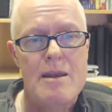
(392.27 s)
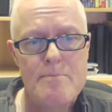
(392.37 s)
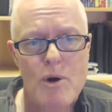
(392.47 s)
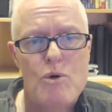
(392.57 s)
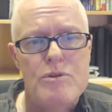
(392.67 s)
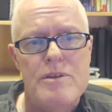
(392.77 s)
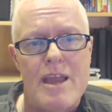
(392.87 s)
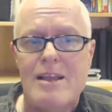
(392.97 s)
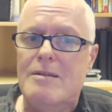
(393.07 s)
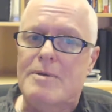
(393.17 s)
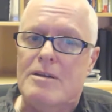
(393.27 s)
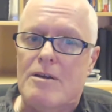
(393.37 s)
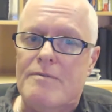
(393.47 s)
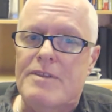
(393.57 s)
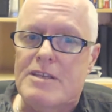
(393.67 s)
An important
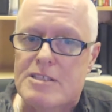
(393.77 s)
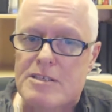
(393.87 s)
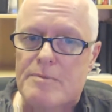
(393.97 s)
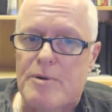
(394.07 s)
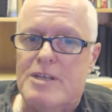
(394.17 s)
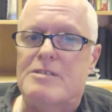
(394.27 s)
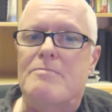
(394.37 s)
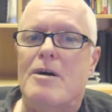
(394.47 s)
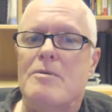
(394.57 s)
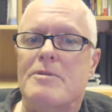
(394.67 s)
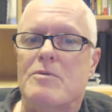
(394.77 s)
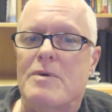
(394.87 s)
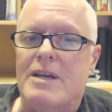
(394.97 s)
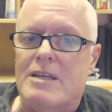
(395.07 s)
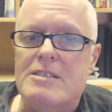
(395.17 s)
element of this present moment
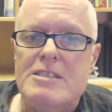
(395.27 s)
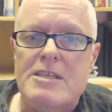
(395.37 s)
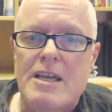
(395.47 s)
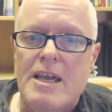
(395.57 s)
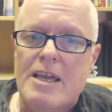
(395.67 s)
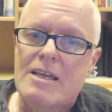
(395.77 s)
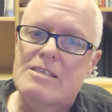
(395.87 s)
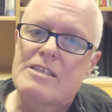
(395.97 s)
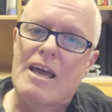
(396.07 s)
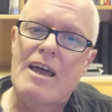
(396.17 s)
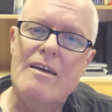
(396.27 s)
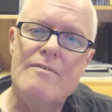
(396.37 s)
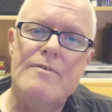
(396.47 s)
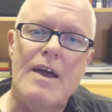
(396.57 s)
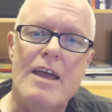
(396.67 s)
awareness is to
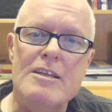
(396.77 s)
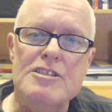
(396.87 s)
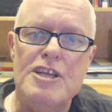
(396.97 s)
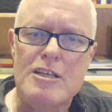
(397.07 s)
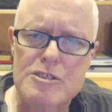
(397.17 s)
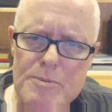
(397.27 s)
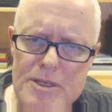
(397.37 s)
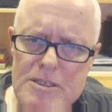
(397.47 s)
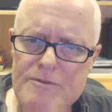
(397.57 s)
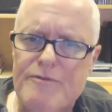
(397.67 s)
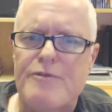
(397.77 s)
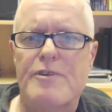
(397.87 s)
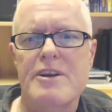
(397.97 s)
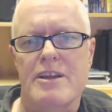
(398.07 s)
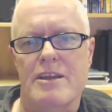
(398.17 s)
have a
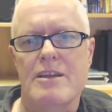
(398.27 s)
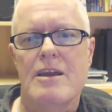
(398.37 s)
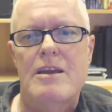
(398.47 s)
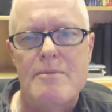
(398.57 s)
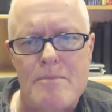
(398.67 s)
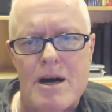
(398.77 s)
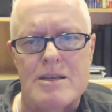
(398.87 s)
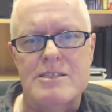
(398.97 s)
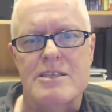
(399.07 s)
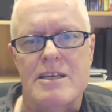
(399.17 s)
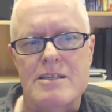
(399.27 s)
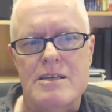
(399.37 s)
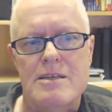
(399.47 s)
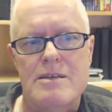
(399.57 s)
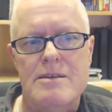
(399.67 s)
judgment-free
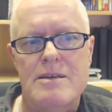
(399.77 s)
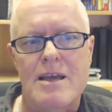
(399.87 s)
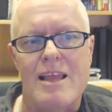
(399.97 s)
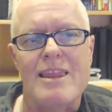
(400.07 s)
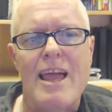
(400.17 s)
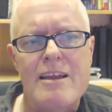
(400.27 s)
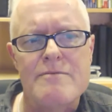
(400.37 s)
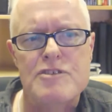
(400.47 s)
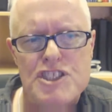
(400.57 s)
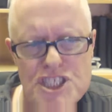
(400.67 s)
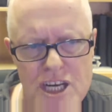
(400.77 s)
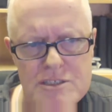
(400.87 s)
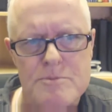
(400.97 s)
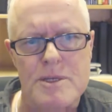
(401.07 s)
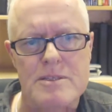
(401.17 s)
mindset, a lack of
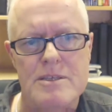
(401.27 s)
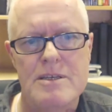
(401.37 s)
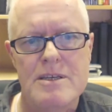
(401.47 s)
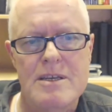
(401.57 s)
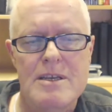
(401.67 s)
judgment,